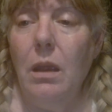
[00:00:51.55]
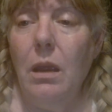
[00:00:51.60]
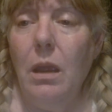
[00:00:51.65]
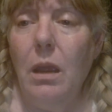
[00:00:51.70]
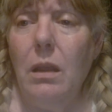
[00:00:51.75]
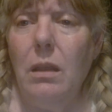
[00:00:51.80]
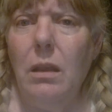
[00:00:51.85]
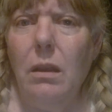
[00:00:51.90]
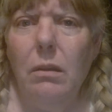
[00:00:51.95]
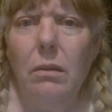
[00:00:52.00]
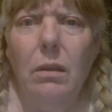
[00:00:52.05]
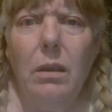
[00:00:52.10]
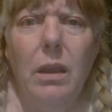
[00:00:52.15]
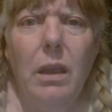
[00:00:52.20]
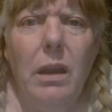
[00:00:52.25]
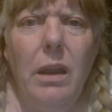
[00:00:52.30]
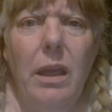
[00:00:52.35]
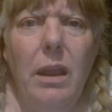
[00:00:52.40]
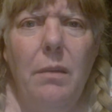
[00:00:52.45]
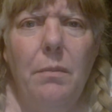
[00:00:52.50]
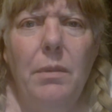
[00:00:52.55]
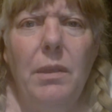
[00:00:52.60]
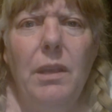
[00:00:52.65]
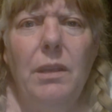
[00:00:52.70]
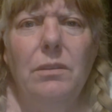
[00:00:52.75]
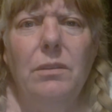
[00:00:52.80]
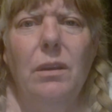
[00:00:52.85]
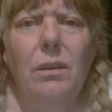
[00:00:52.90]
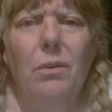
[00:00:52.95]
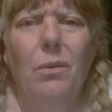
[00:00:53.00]
And they're looking at him, and they
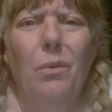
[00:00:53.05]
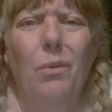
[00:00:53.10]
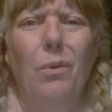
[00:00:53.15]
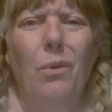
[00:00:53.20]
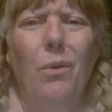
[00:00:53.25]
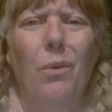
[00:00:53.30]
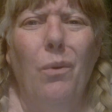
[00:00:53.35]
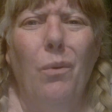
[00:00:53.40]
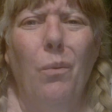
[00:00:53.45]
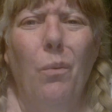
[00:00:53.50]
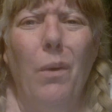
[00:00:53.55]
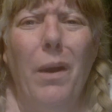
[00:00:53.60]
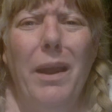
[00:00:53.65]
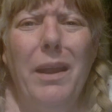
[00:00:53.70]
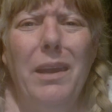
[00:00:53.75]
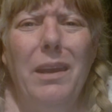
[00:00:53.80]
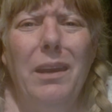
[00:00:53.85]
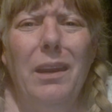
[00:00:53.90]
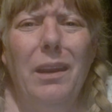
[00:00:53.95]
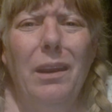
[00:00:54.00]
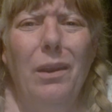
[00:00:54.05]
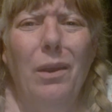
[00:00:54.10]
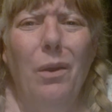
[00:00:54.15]
said, "What?